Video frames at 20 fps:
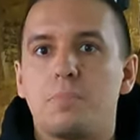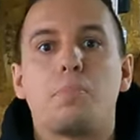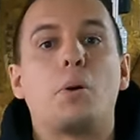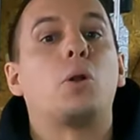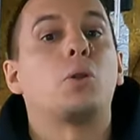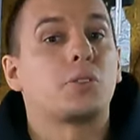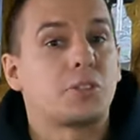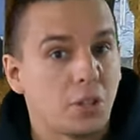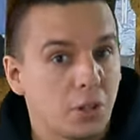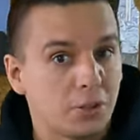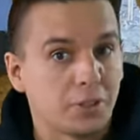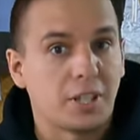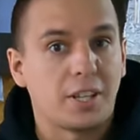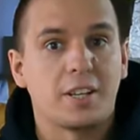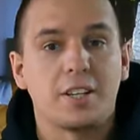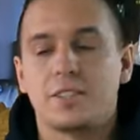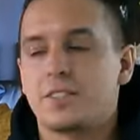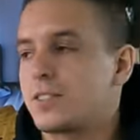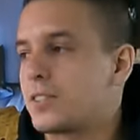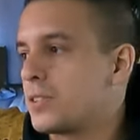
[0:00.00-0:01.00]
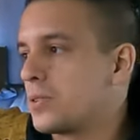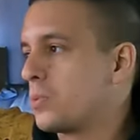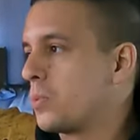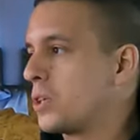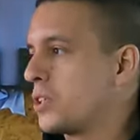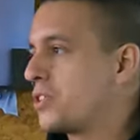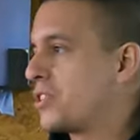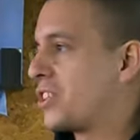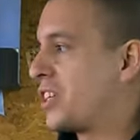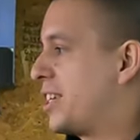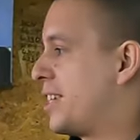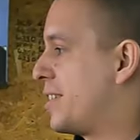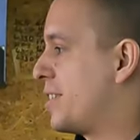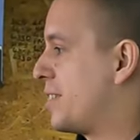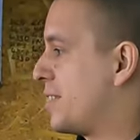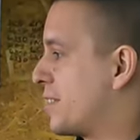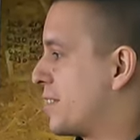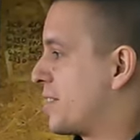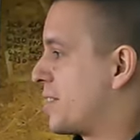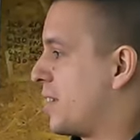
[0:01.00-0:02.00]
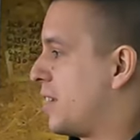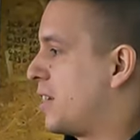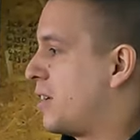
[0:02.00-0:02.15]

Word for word: bolt-on kit, which is